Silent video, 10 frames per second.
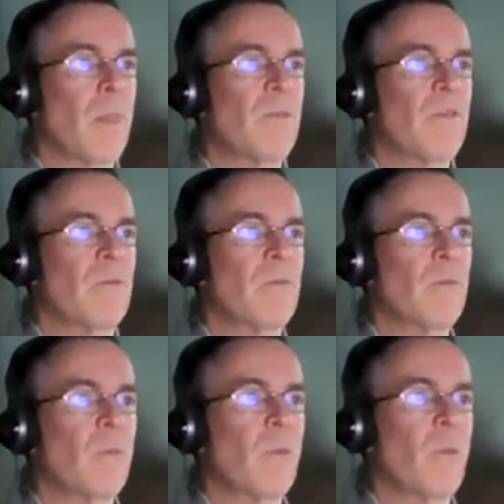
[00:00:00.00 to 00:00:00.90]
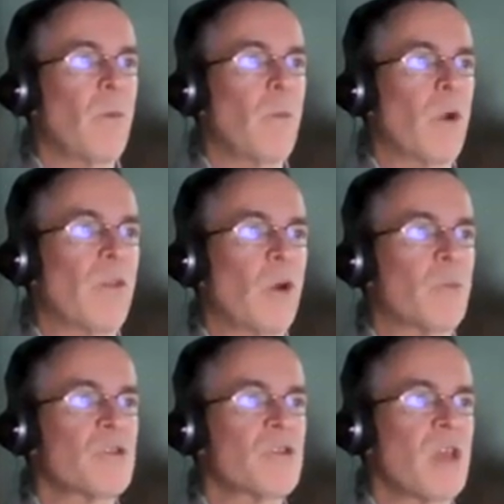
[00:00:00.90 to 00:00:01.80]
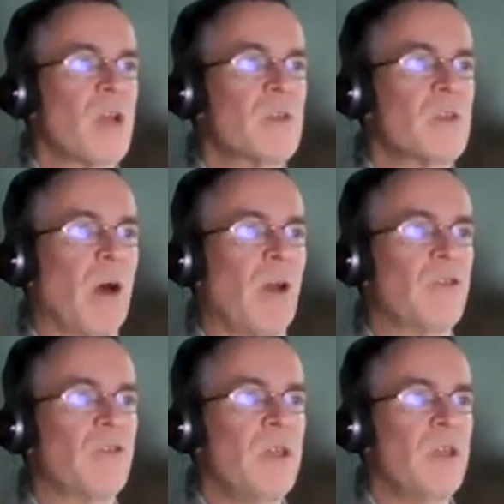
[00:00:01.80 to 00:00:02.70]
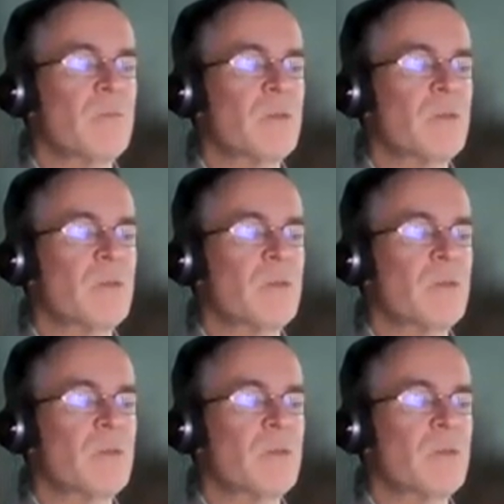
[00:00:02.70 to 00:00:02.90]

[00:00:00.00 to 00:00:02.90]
So one of the options there is binary.